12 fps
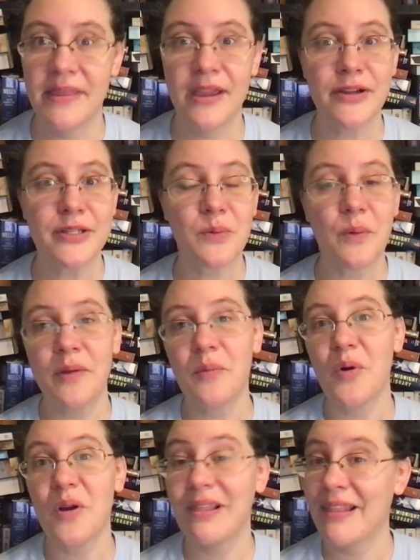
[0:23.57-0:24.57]
there is one
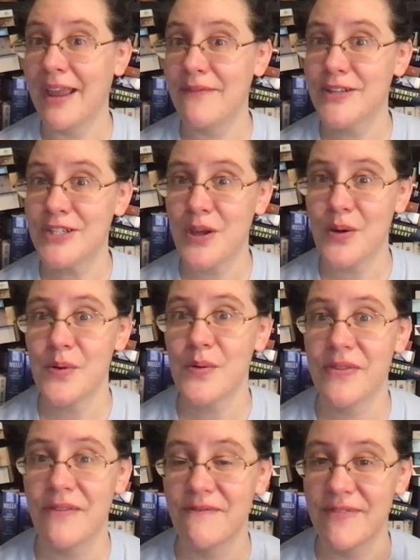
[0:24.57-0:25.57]
more live
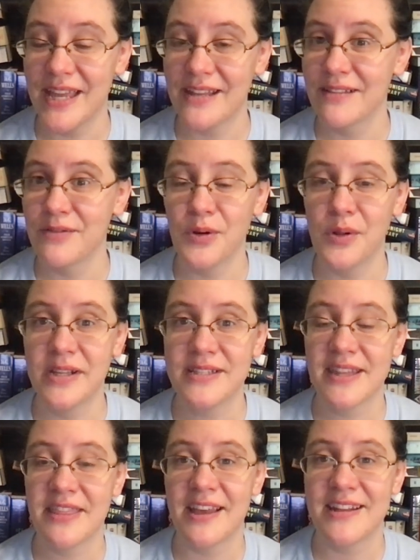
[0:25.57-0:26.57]
show that Release
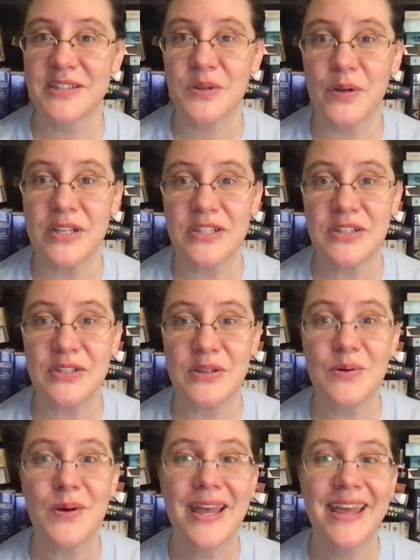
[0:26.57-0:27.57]
the is going to
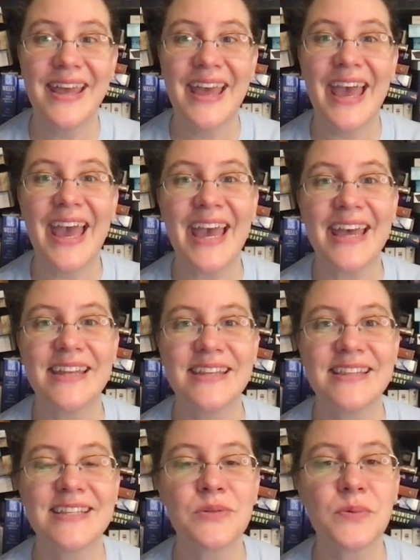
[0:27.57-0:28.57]
do
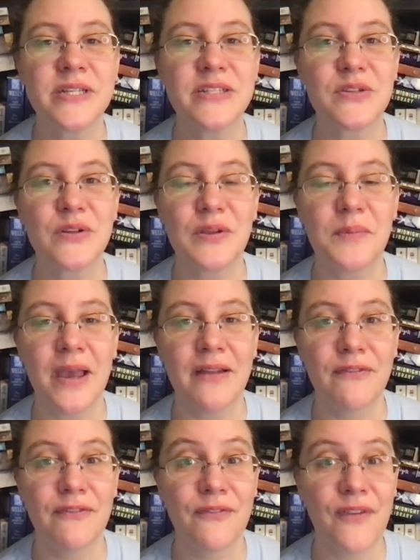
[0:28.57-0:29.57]
and this one is going to be
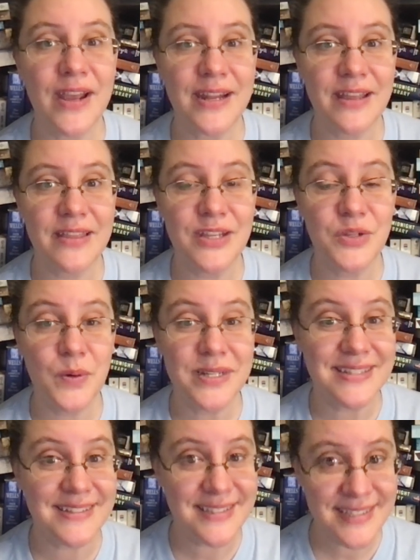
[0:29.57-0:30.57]
on Friday, the
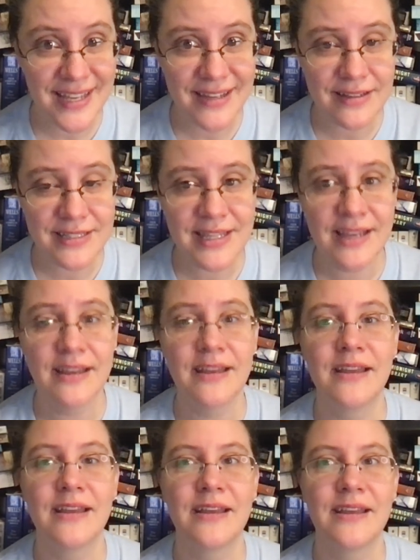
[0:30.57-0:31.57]
26th
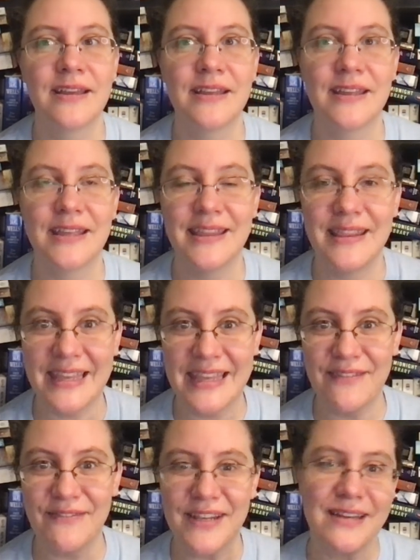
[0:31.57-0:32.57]
in the
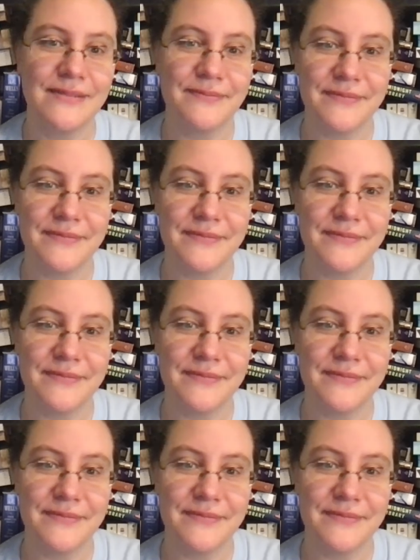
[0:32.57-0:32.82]
evening.